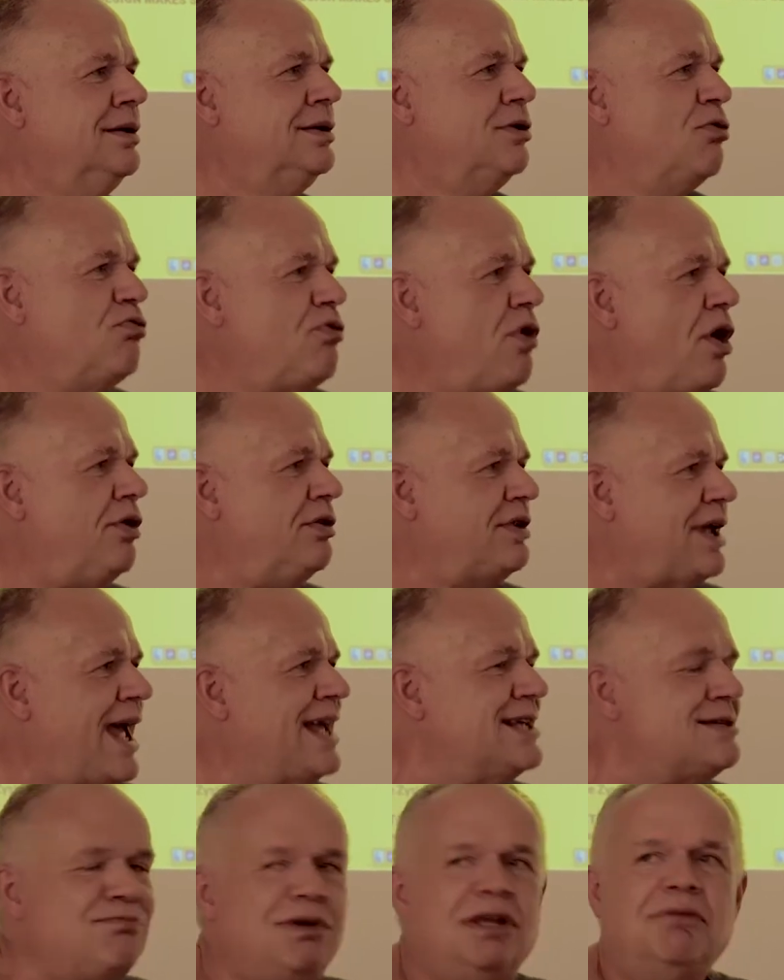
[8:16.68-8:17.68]
The world
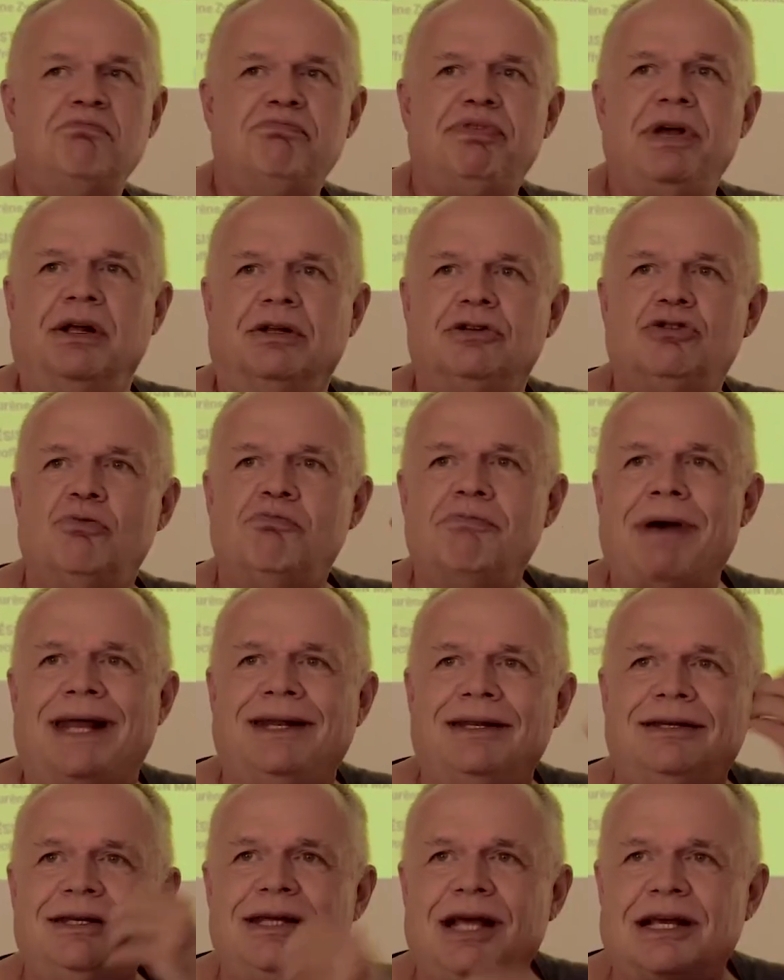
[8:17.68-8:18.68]
has been built,
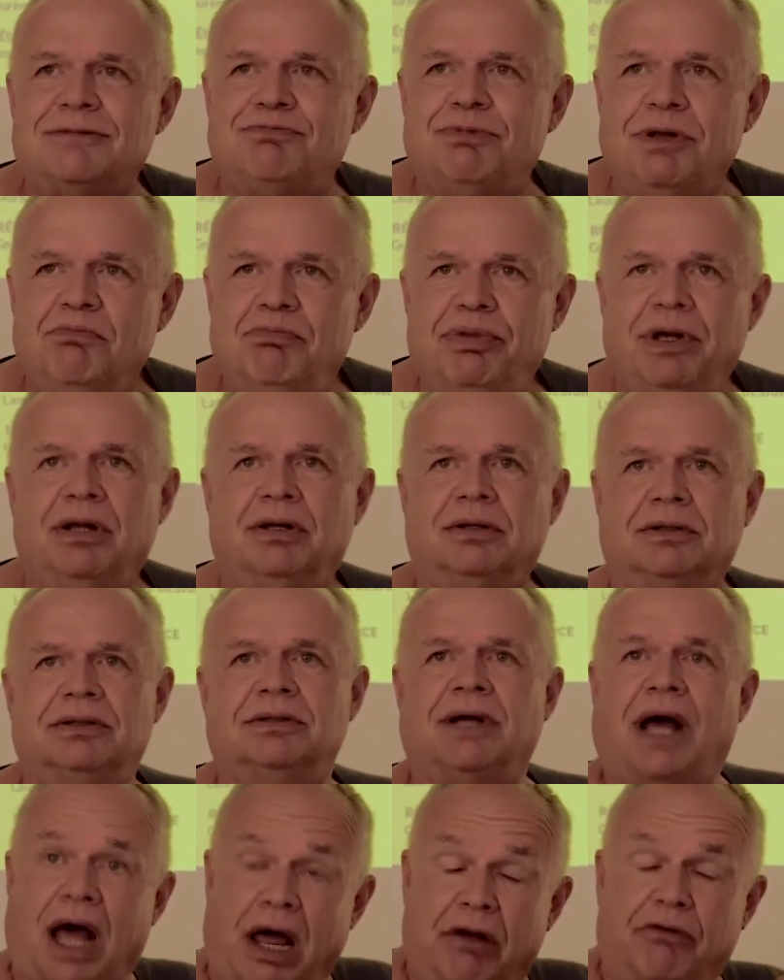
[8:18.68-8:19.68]
humanity has been built,
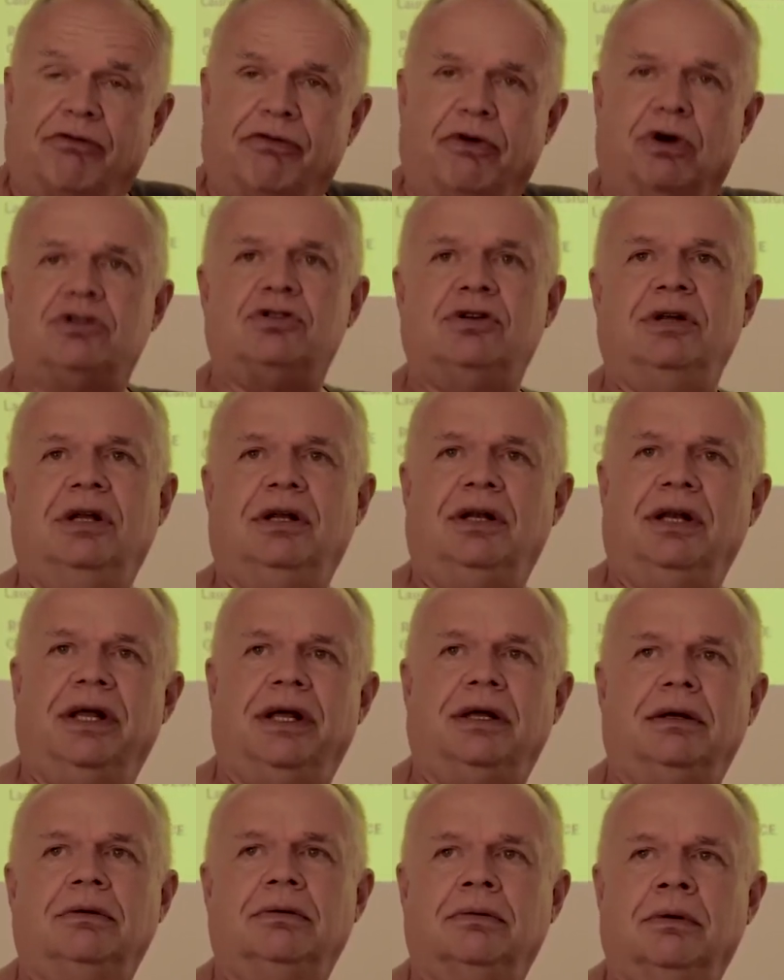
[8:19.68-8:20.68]

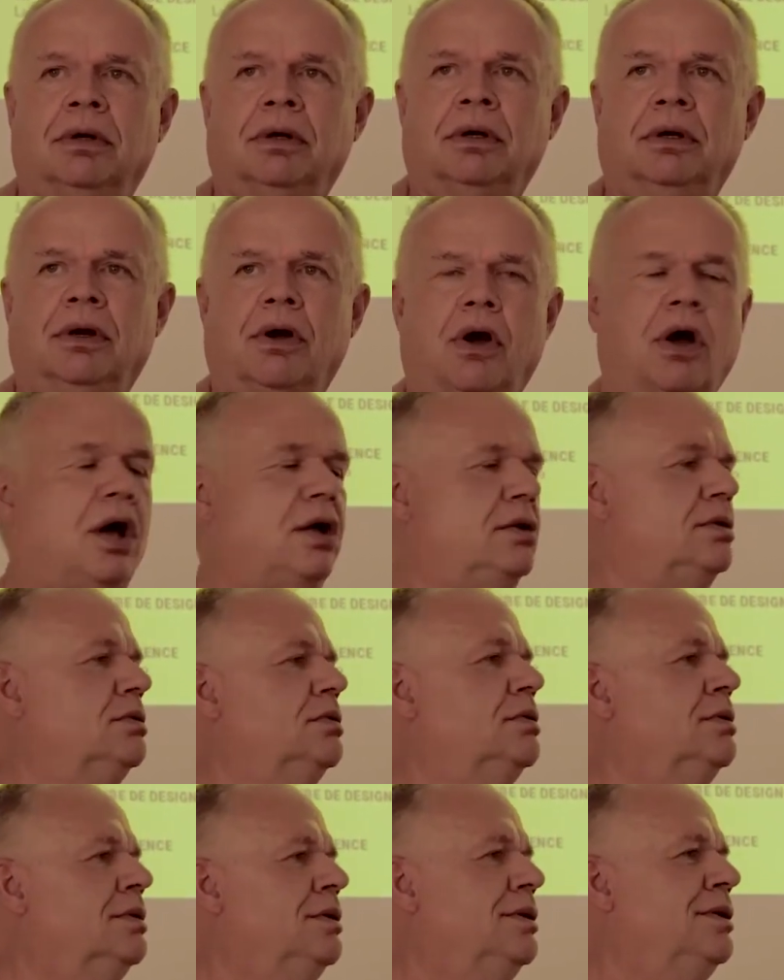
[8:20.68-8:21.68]
unfortunately, on
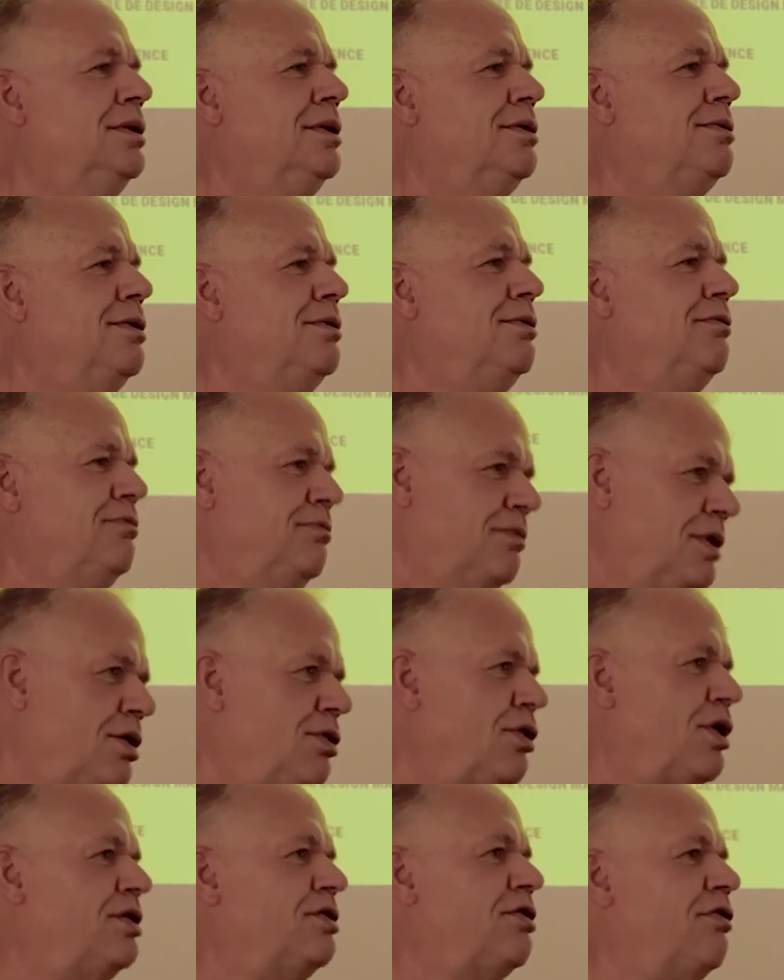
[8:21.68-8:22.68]
a
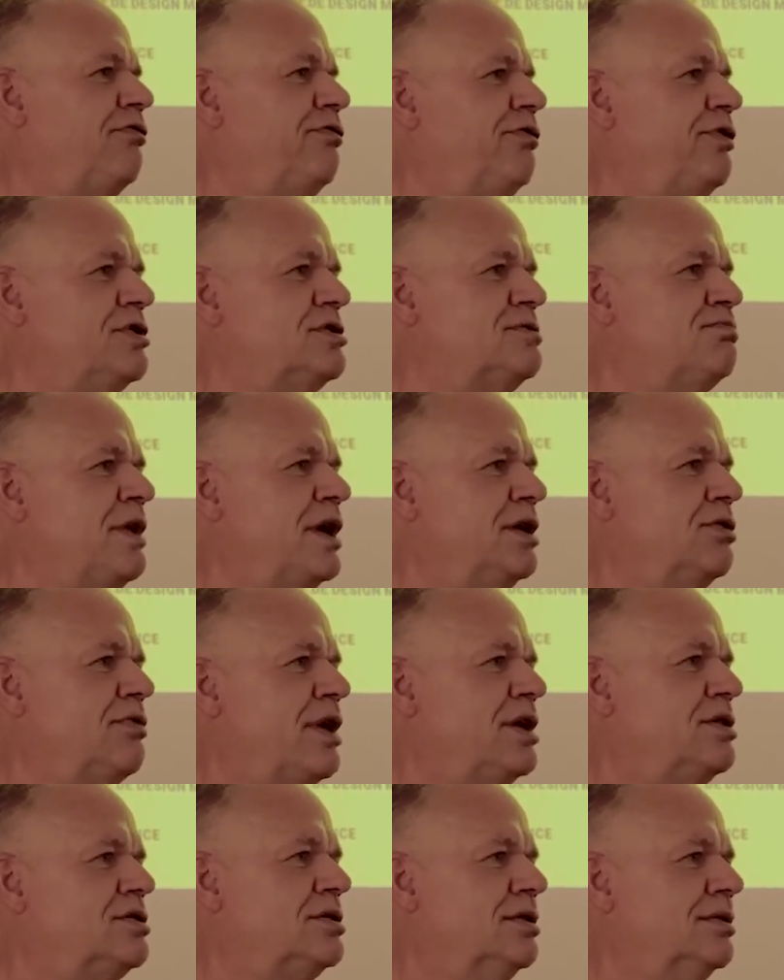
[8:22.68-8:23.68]
lot of forced
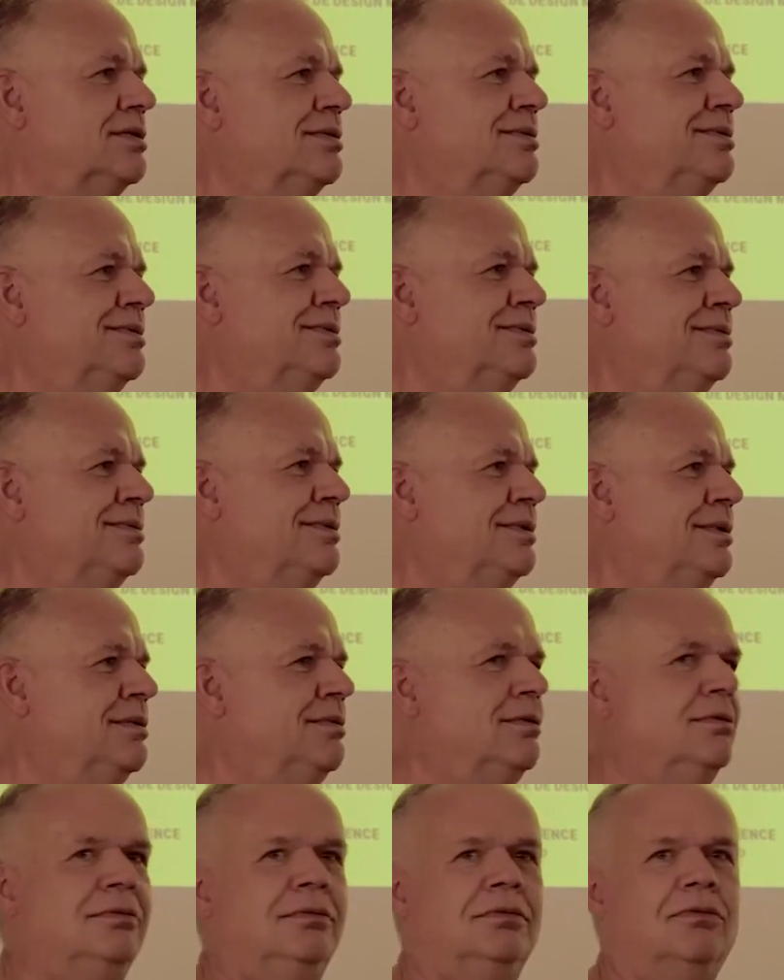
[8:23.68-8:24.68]
migration.
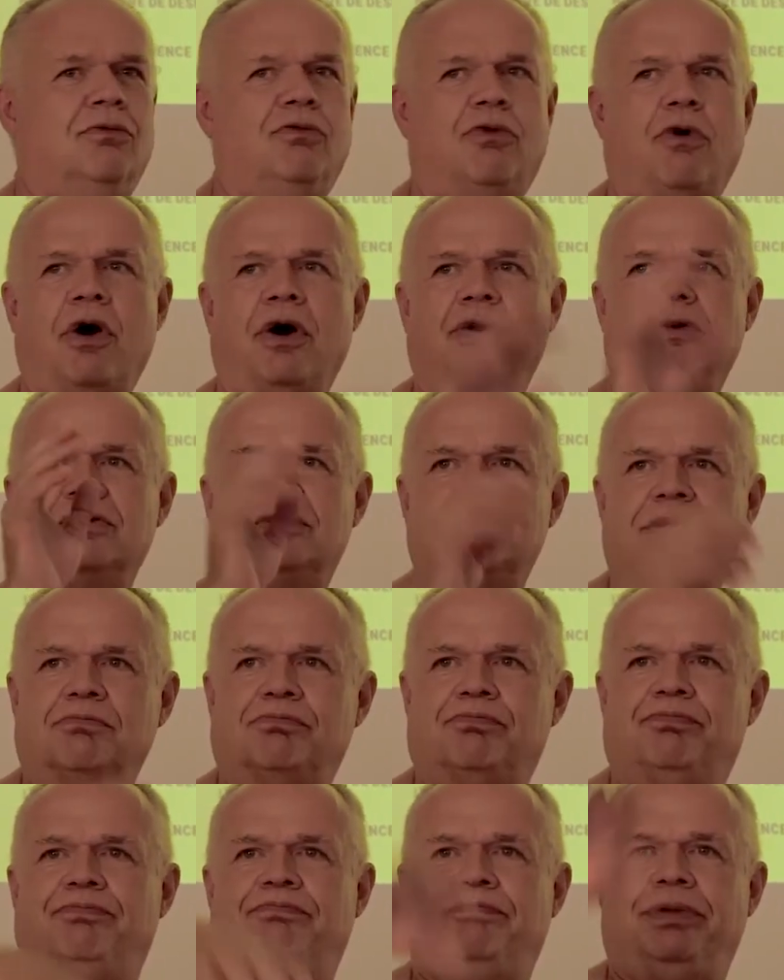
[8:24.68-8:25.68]
Wars
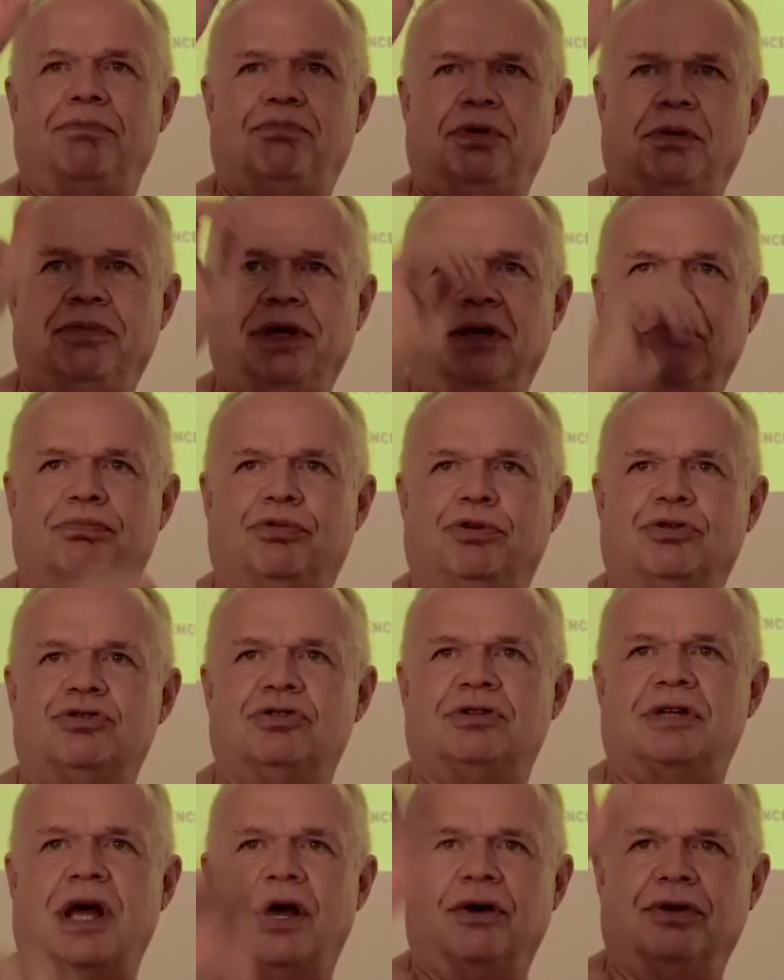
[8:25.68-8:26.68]
and people being
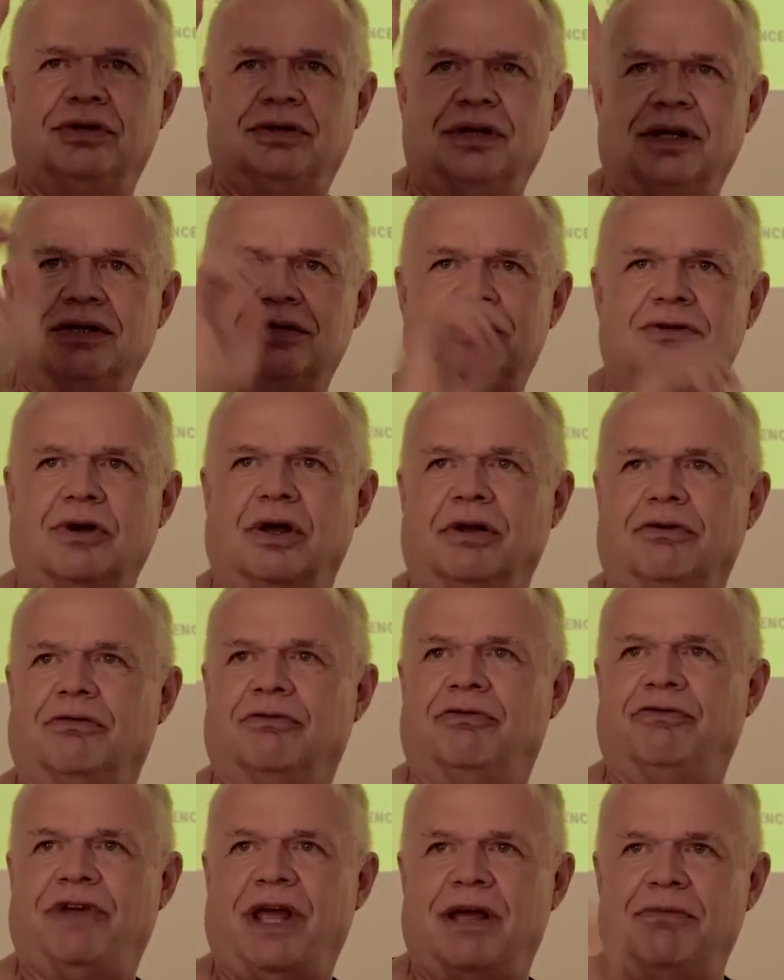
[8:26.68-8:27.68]
pushed out and so on,
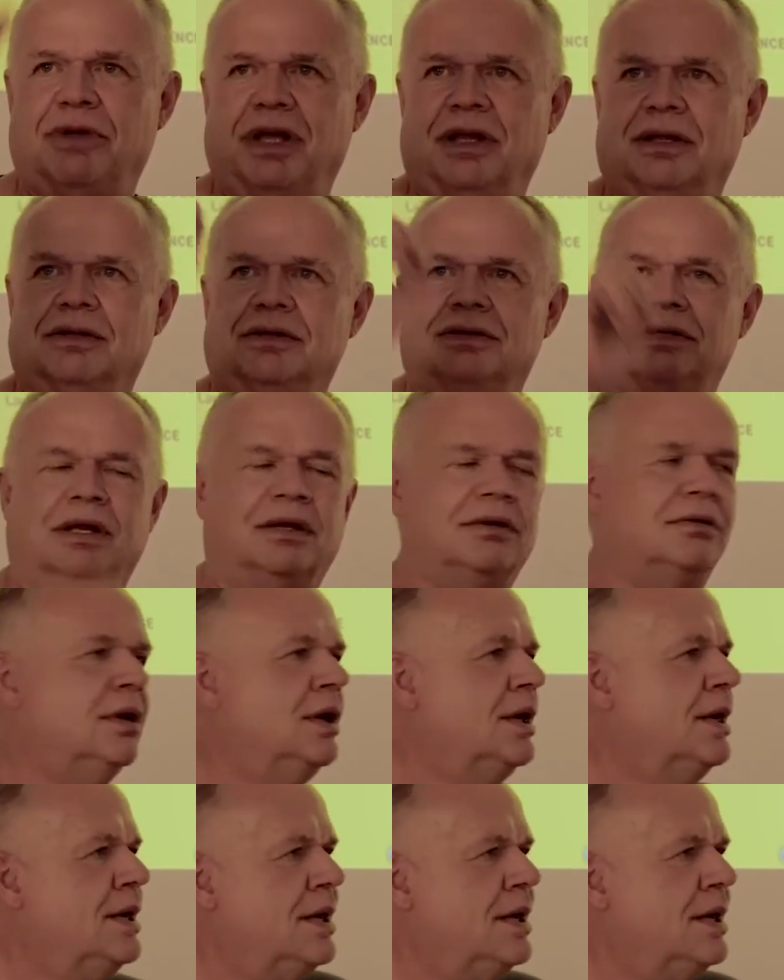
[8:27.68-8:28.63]
famines and